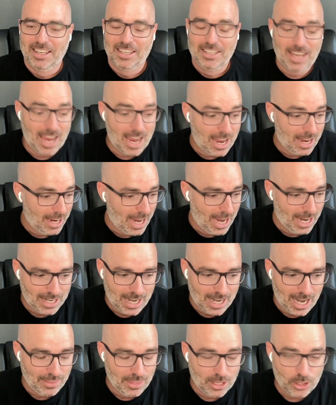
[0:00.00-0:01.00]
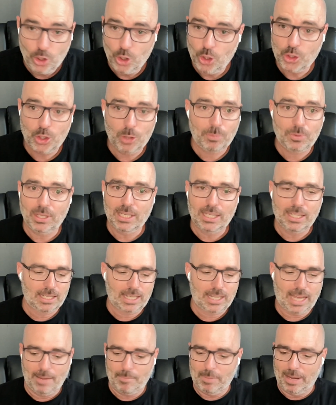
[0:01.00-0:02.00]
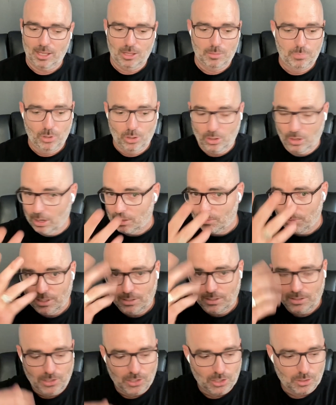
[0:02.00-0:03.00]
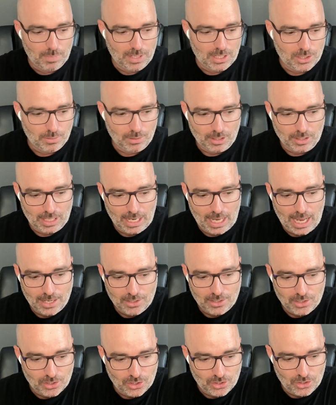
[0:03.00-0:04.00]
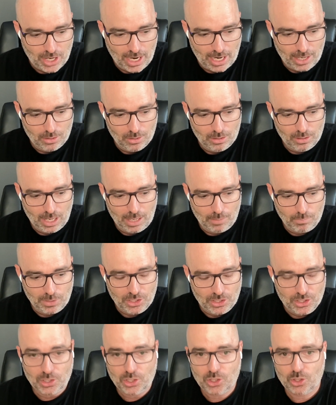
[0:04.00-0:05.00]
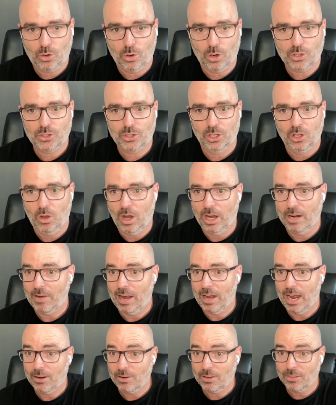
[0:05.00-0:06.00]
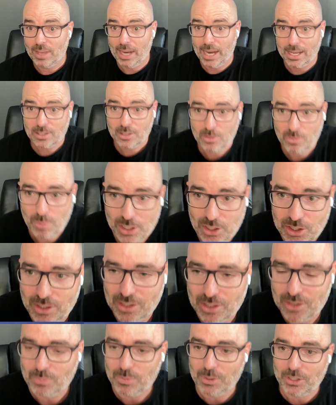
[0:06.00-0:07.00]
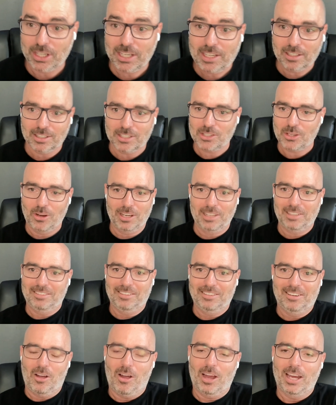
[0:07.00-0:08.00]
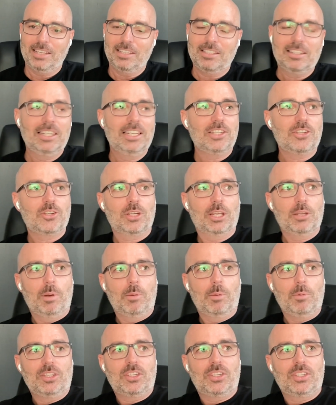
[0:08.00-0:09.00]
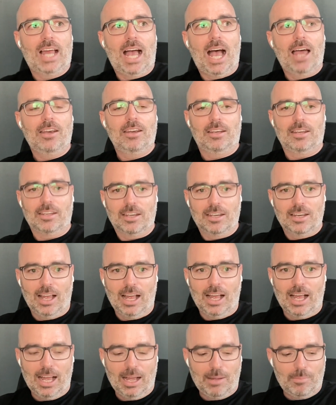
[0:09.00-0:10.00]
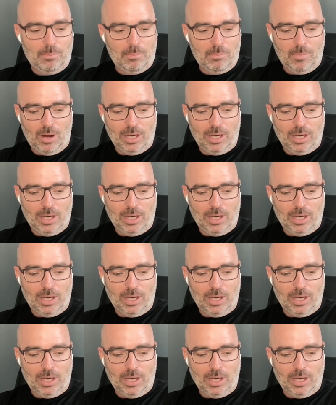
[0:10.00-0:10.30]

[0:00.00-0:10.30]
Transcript: Yeah, and the YouTube thing came out of the blue. Like you just mentioned, we've got the largest channel. We just crossed the line of 100,000, which is ridiculous. I literally, when we started it, I